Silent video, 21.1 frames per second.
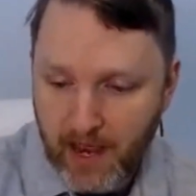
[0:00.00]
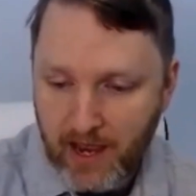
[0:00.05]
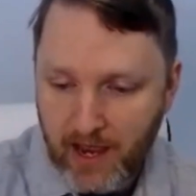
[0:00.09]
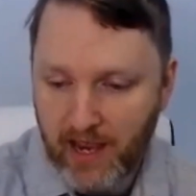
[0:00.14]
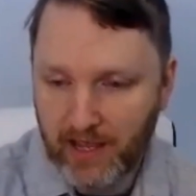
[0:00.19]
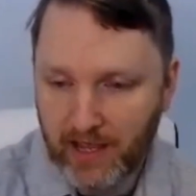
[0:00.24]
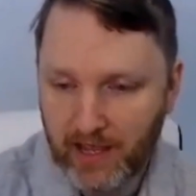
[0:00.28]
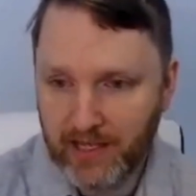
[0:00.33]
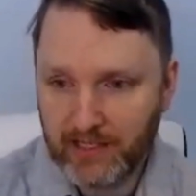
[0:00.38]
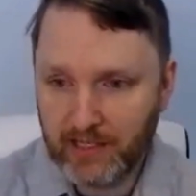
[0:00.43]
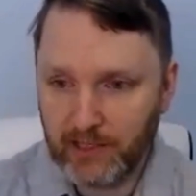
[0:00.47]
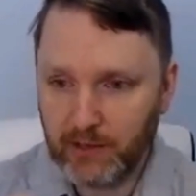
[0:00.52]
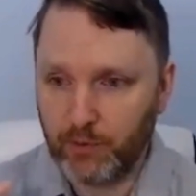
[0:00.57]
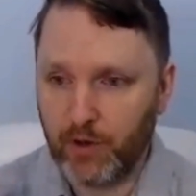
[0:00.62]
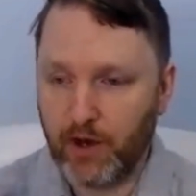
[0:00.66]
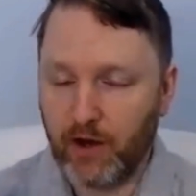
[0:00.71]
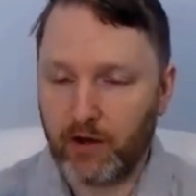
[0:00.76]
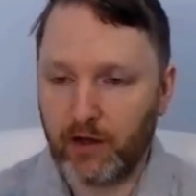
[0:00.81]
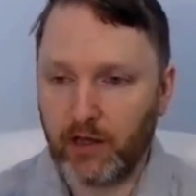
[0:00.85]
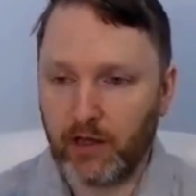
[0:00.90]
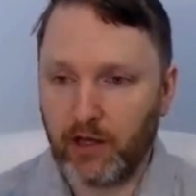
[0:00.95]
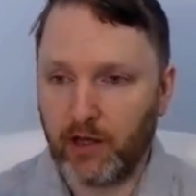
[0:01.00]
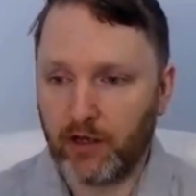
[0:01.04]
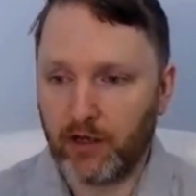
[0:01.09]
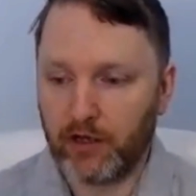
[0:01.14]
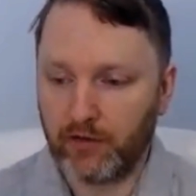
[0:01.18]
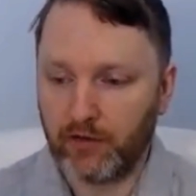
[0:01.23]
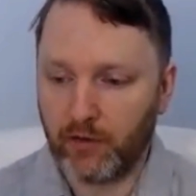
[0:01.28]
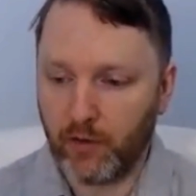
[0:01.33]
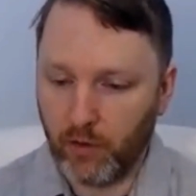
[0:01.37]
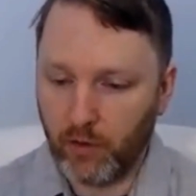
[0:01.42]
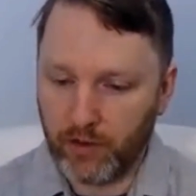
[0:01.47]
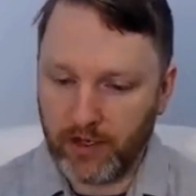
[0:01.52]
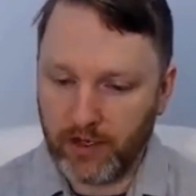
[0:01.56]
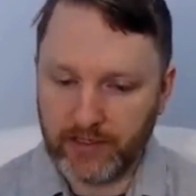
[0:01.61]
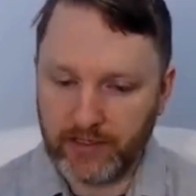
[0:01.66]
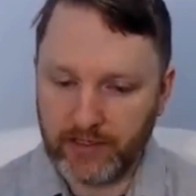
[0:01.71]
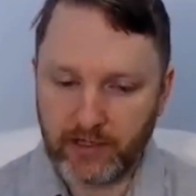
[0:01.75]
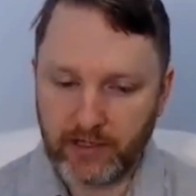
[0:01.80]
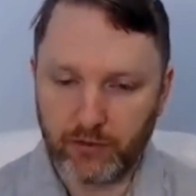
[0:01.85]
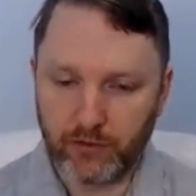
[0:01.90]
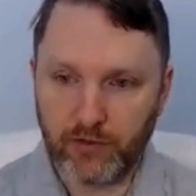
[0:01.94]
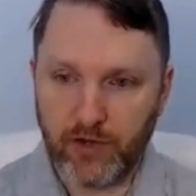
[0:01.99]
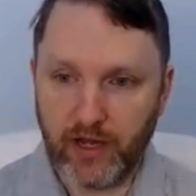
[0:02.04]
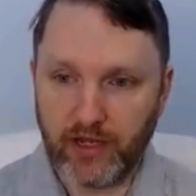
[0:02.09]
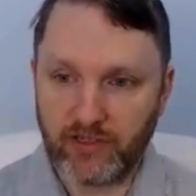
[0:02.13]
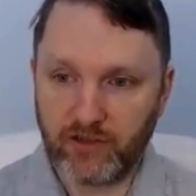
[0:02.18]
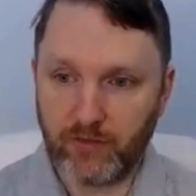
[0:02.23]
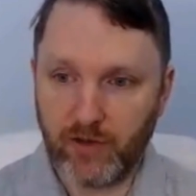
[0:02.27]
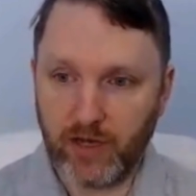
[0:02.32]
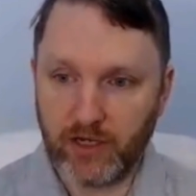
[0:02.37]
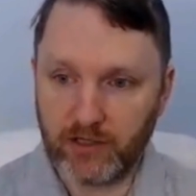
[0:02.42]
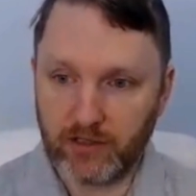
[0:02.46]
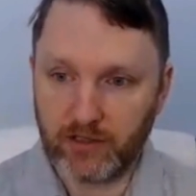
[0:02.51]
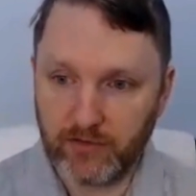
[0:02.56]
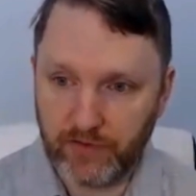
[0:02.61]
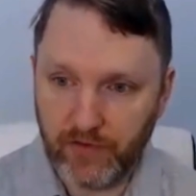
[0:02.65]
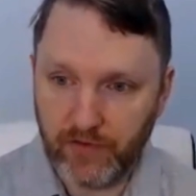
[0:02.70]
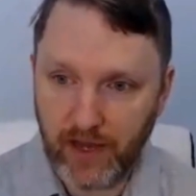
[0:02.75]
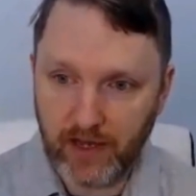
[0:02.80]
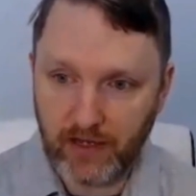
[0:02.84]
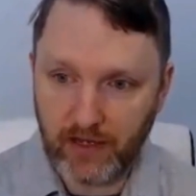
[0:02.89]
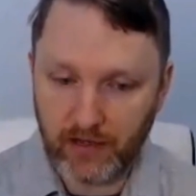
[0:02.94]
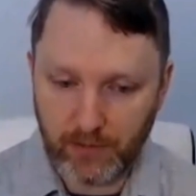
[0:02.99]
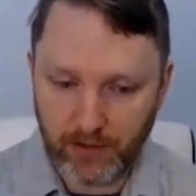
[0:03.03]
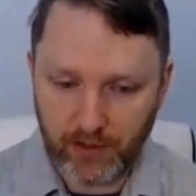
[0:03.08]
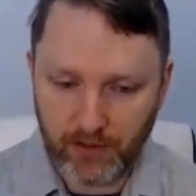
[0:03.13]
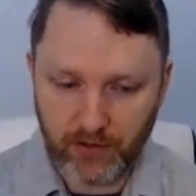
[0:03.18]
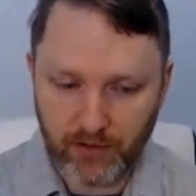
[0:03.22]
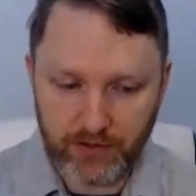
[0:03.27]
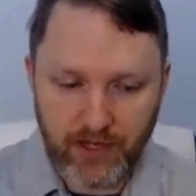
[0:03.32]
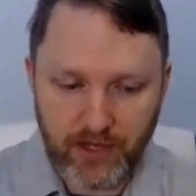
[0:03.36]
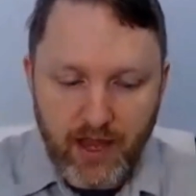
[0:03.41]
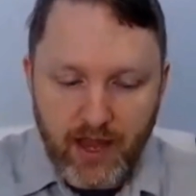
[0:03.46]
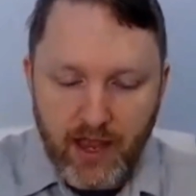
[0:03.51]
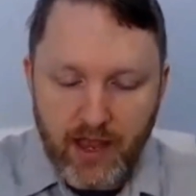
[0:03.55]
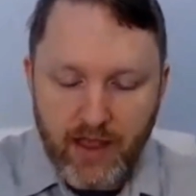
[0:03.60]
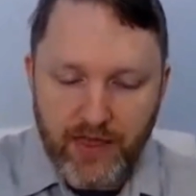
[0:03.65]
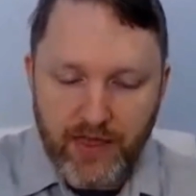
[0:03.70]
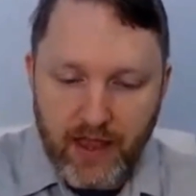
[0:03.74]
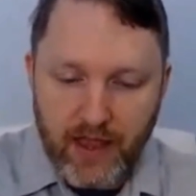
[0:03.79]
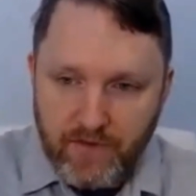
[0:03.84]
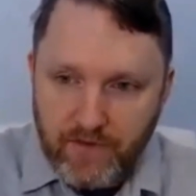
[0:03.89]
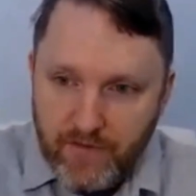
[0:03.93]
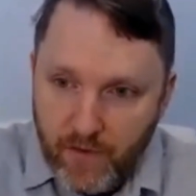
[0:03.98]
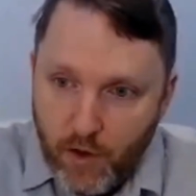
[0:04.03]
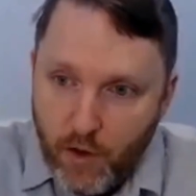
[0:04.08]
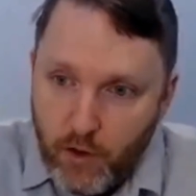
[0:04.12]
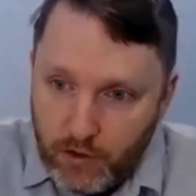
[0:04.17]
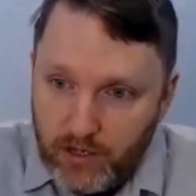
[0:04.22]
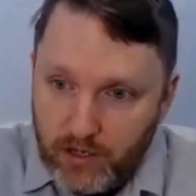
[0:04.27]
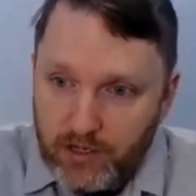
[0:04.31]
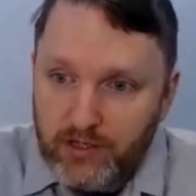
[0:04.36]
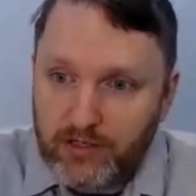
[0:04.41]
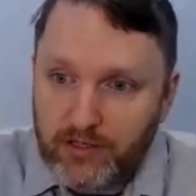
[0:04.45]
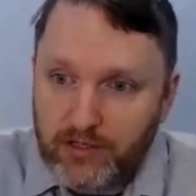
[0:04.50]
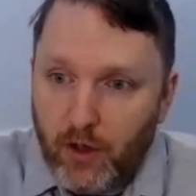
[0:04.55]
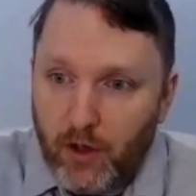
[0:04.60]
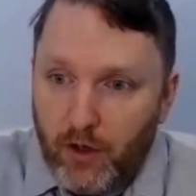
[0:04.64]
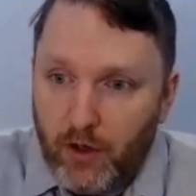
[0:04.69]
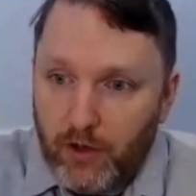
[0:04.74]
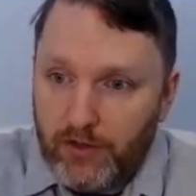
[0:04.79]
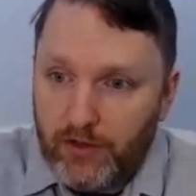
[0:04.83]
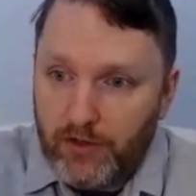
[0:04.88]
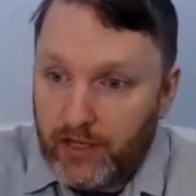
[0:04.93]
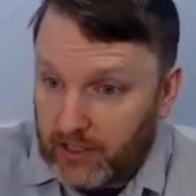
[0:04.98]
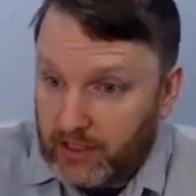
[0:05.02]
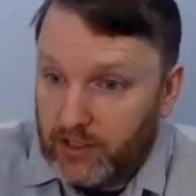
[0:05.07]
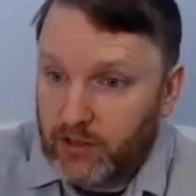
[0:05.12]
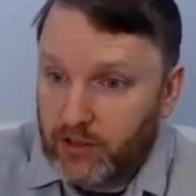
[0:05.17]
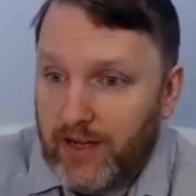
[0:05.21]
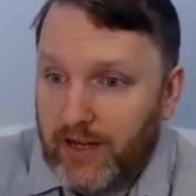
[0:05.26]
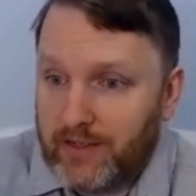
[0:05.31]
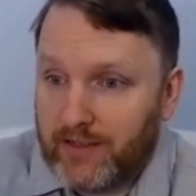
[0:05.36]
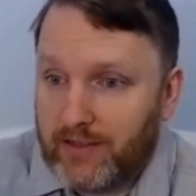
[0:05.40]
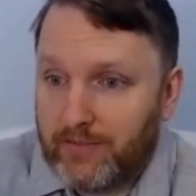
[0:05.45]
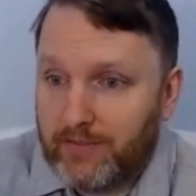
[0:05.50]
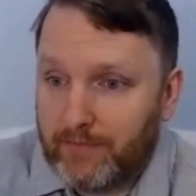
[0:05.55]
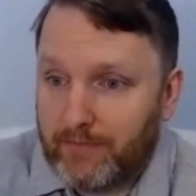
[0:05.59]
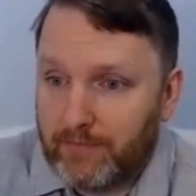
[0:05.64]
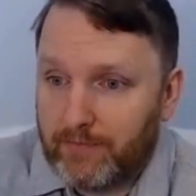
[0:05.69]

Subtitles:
And this is where a lot of organizational transformations fail, because they focus on the constraint.